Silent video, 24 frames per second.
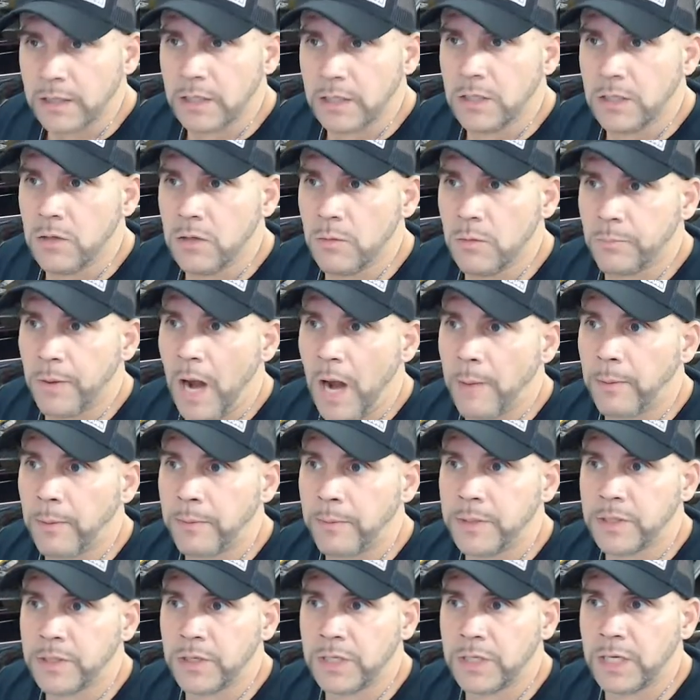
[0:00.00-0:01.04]
you
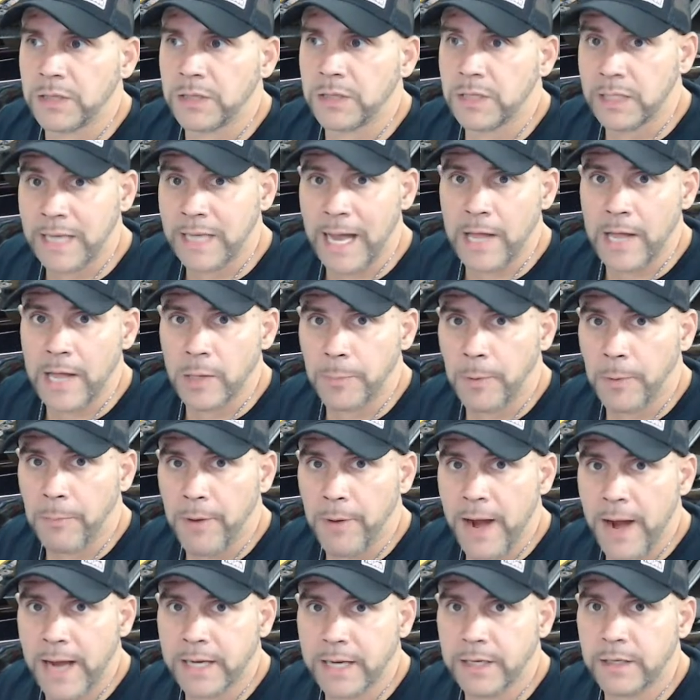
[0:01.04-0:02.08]
probably could get the caliper
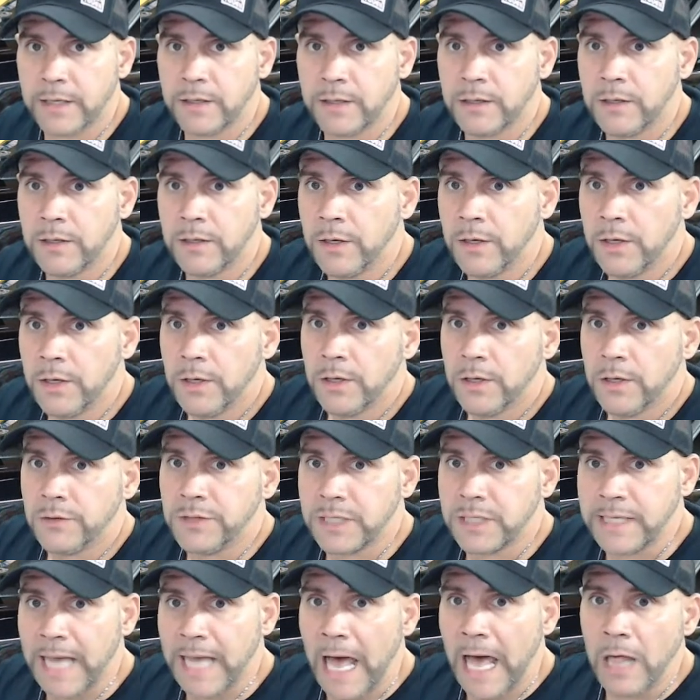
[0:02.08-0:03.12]
bracket, the
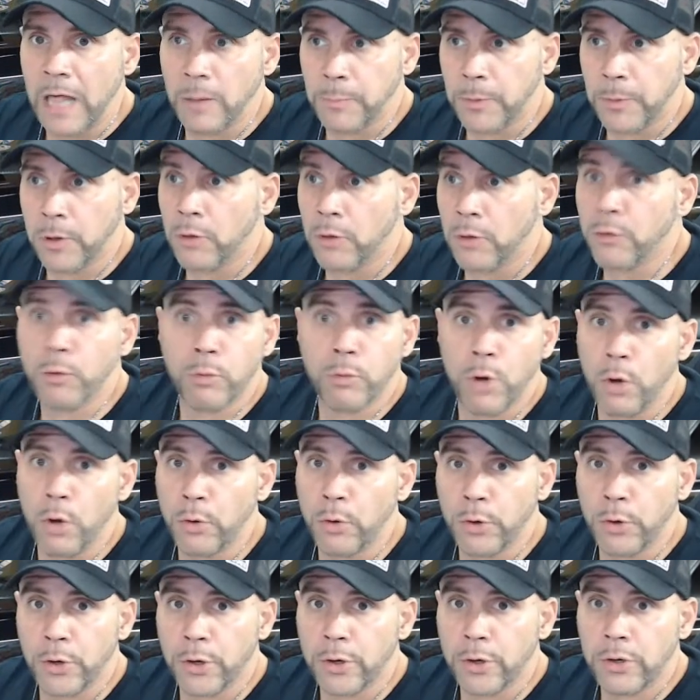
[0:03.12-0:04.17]
caliper, the
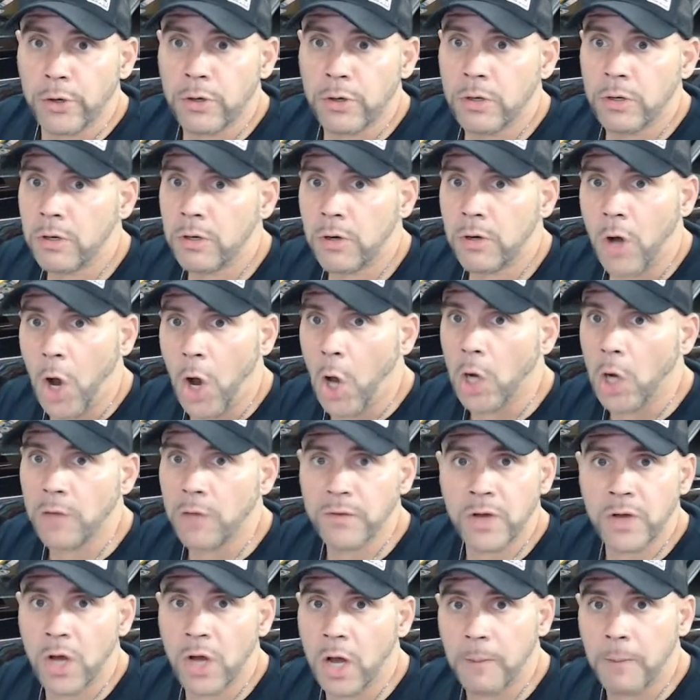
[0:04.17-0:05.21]
rotor, all of
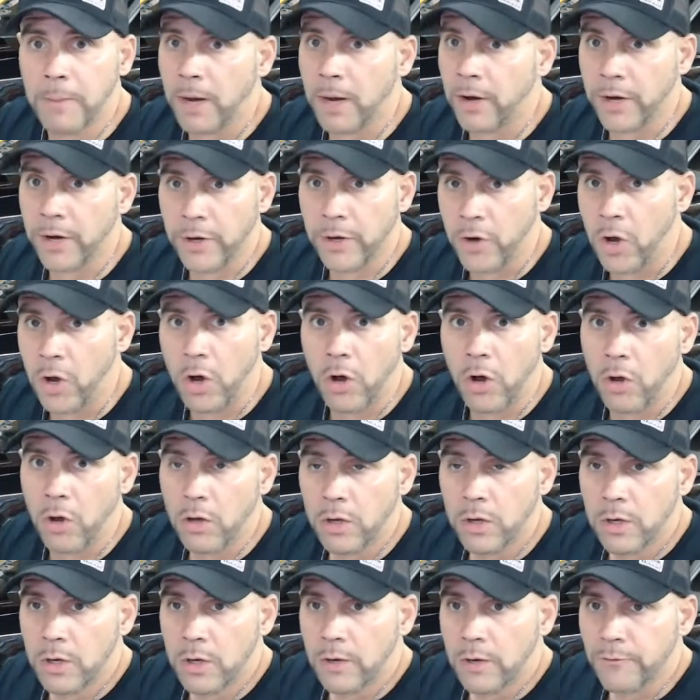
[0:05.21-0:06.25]
it, hub bearing and all,
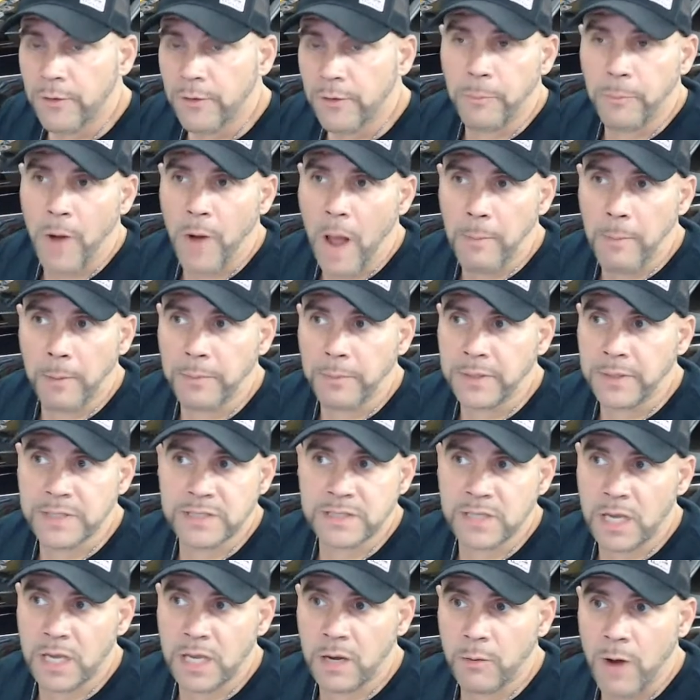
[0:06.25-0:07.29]
for probably
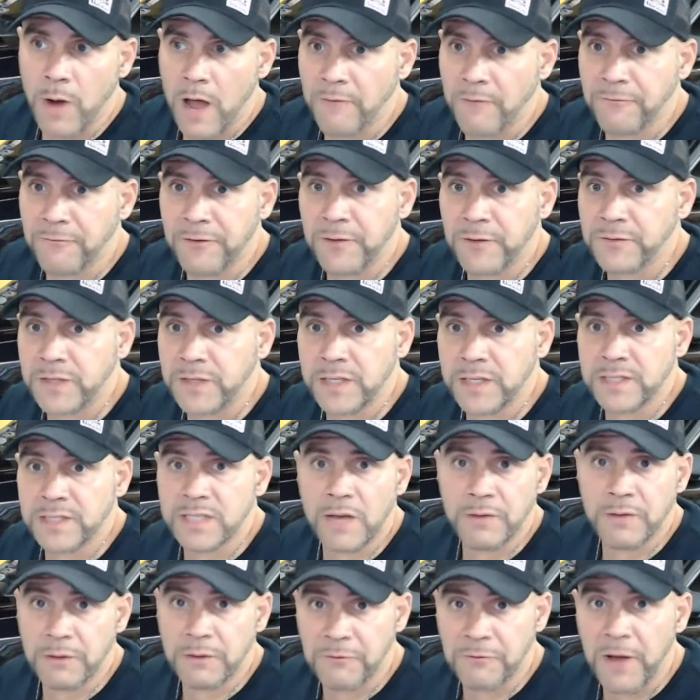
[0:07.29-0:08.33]
say around
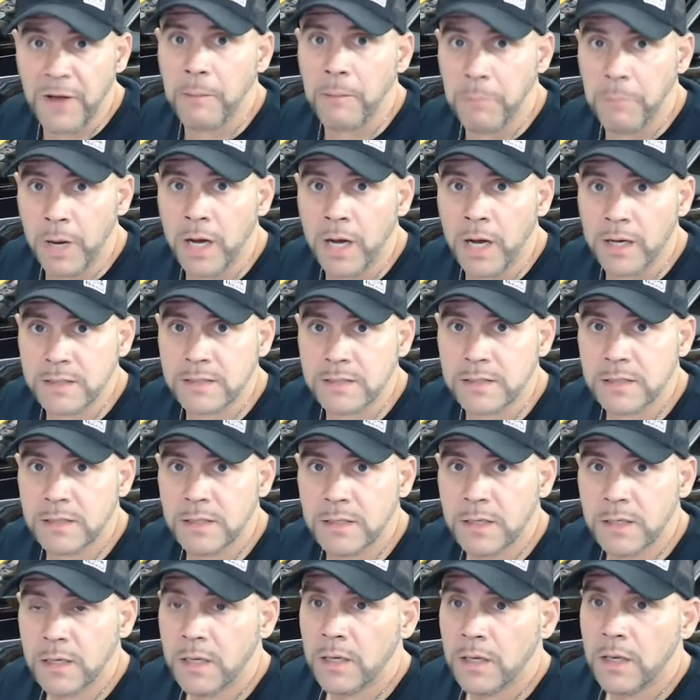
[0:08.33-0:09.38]
$50-$75
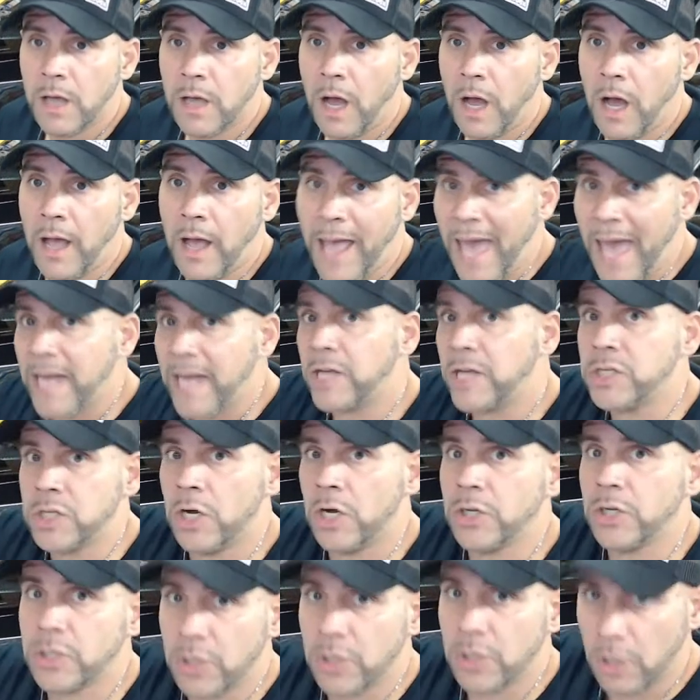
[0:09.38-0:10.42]
at a
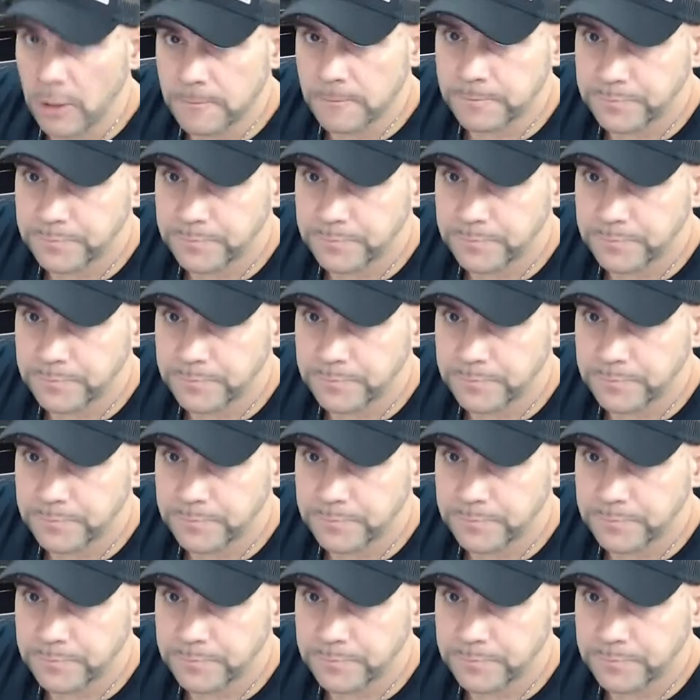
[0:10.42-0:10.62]
junkyard.